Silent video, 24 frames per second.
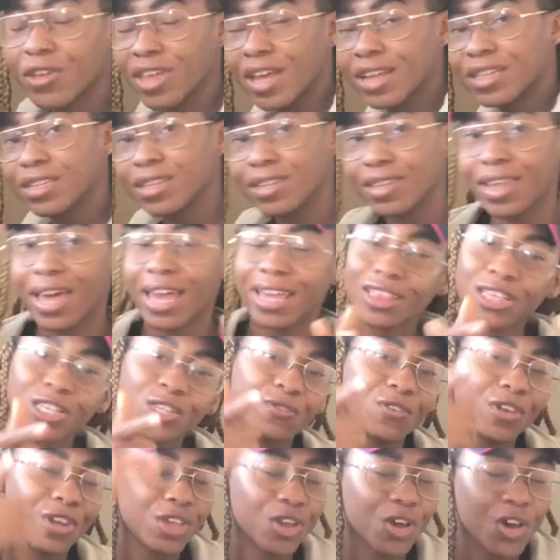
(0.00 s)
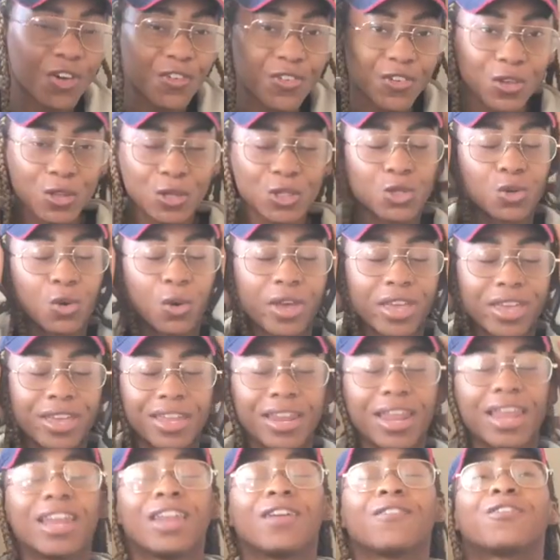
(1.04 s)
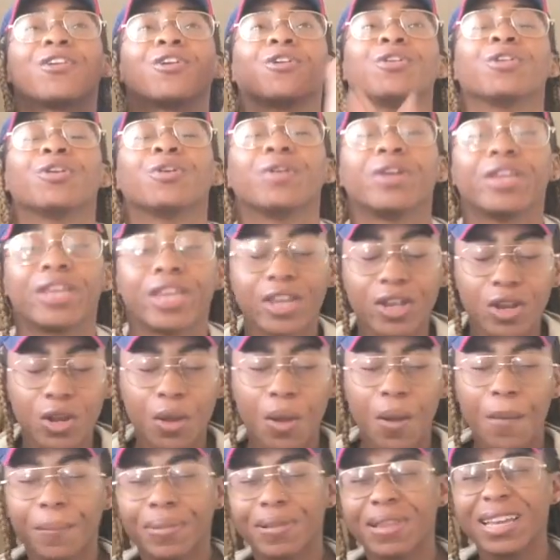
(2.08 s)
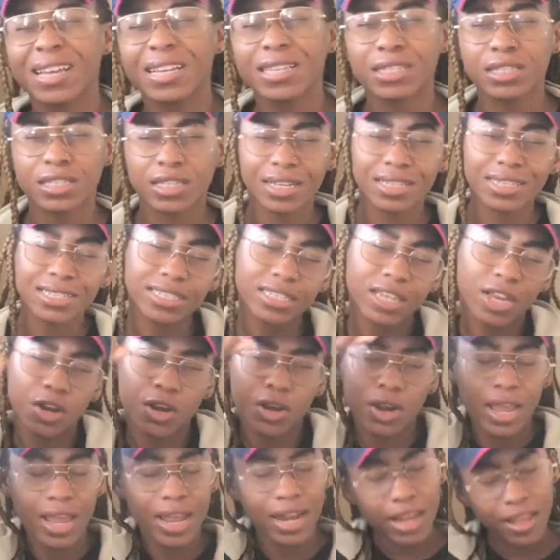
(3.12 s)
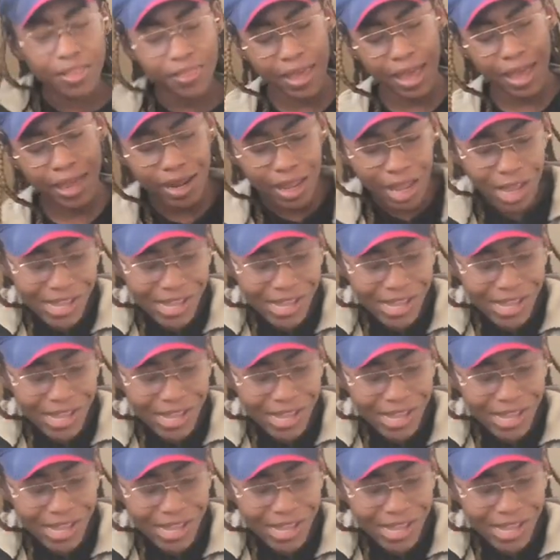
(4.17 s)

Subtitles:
forget to like this video if you enjoy it, and if you're new here, please consider hitting that